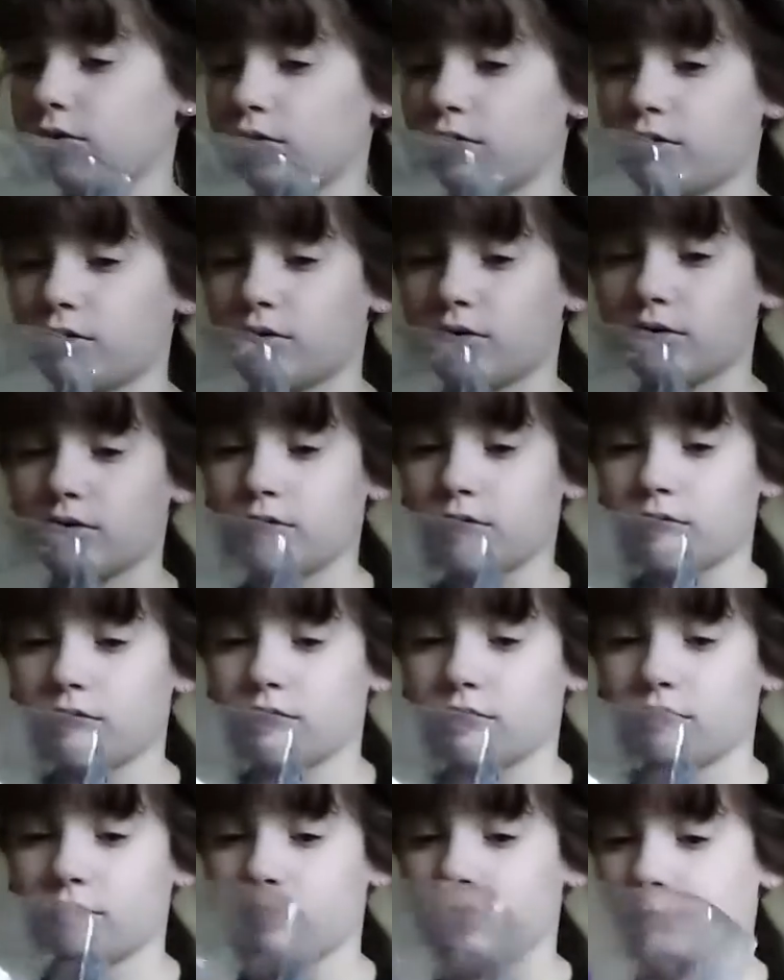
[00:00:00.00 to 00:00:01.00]

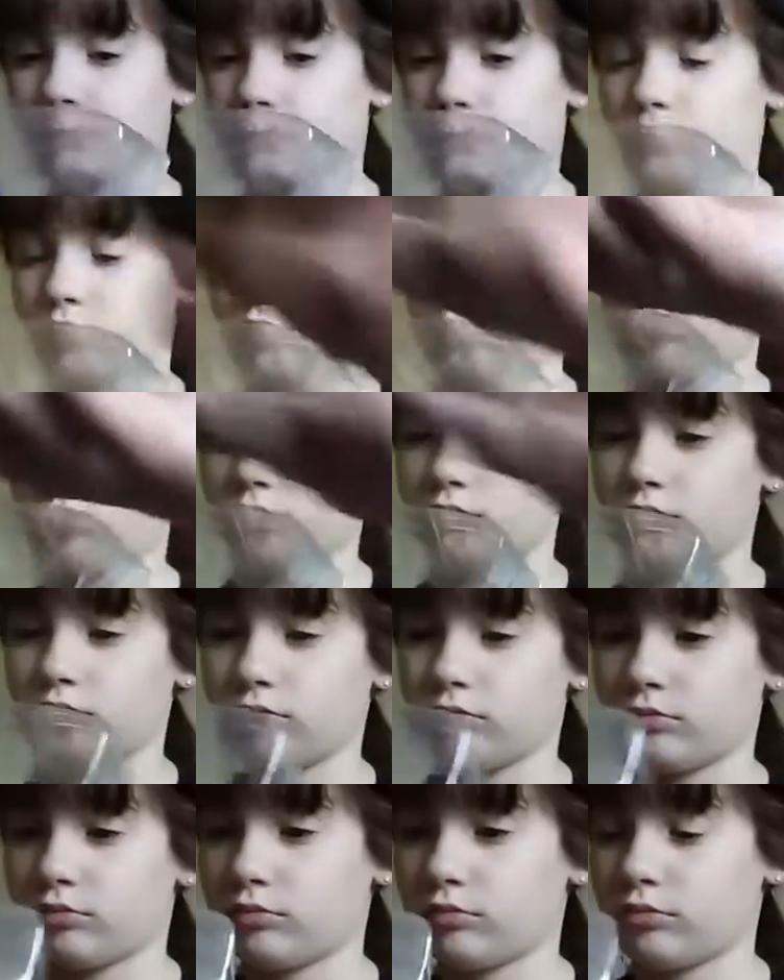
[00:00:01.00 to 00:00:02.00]

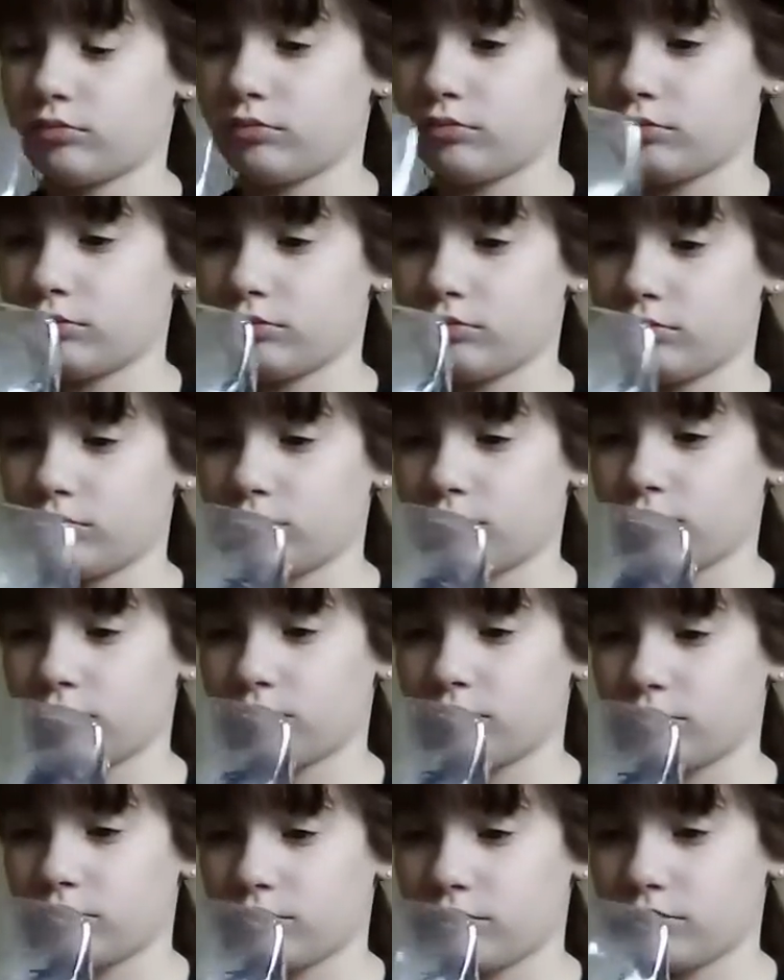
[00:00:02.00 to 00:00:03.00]

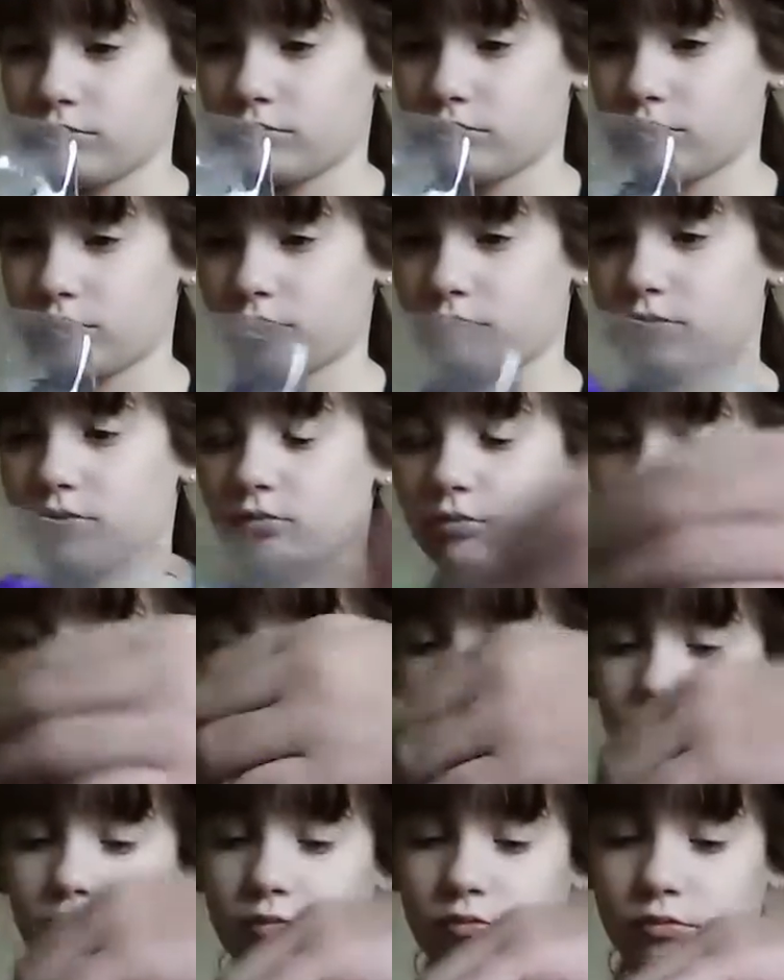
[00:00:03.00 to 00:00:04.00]

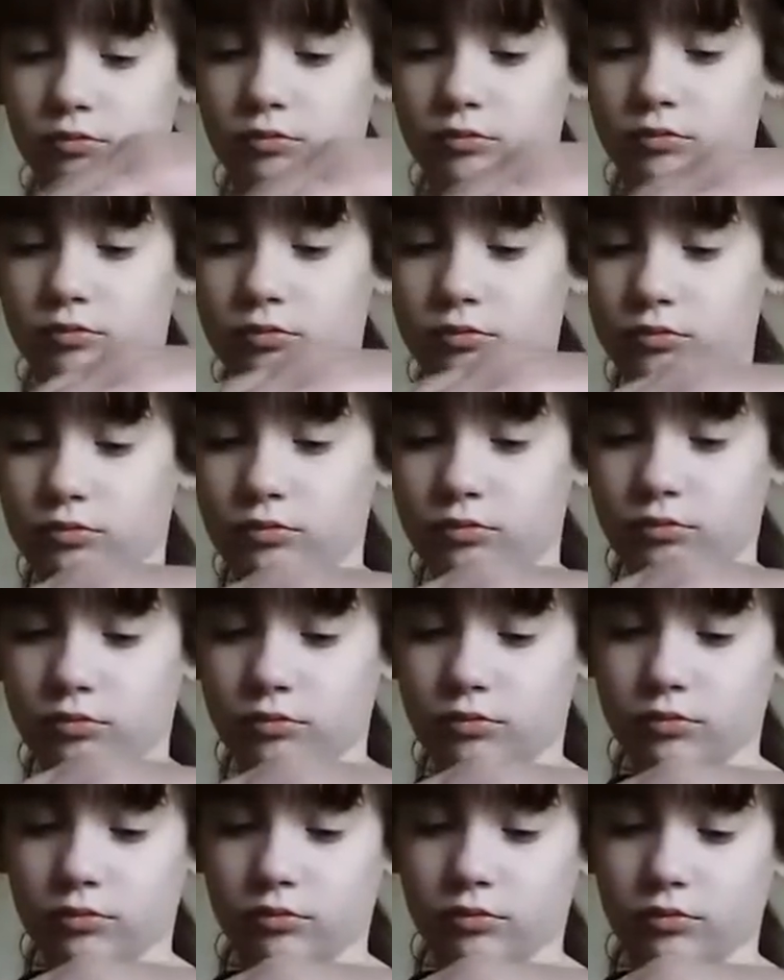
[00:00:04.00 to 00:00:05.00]

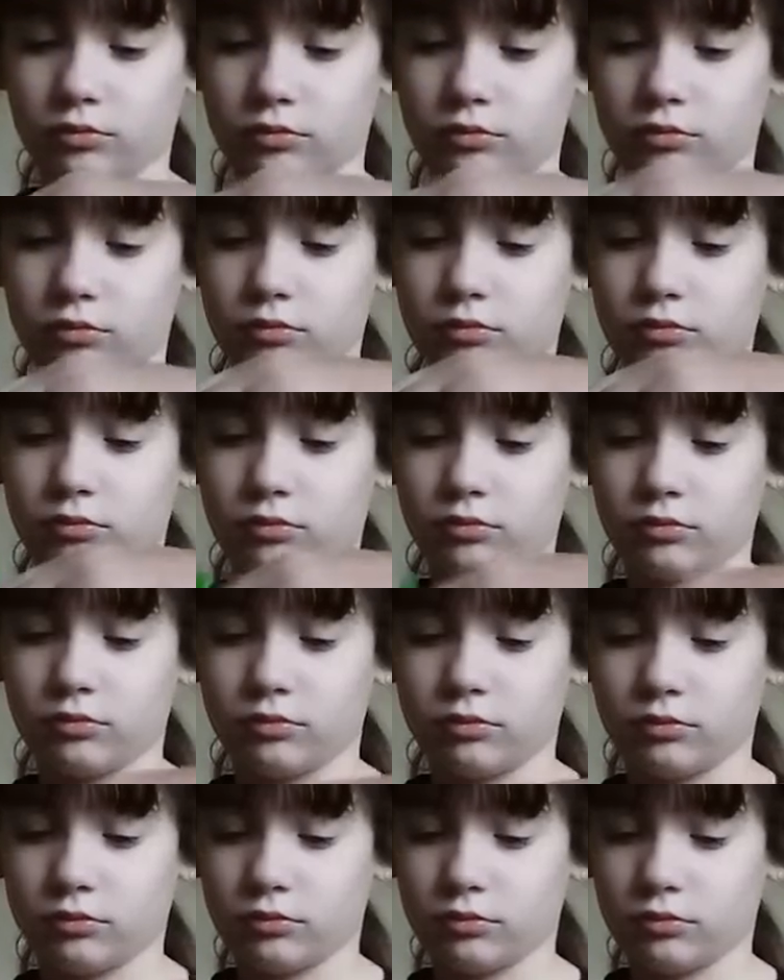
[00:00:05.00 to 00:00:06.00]

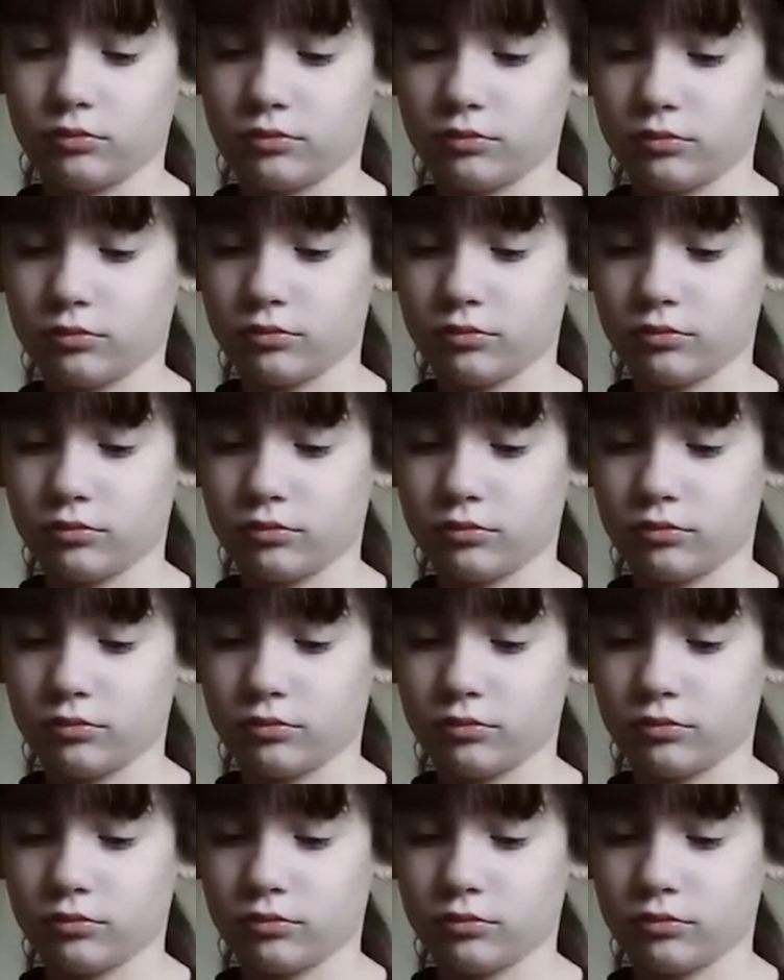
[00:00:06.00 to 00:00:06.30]
(silent)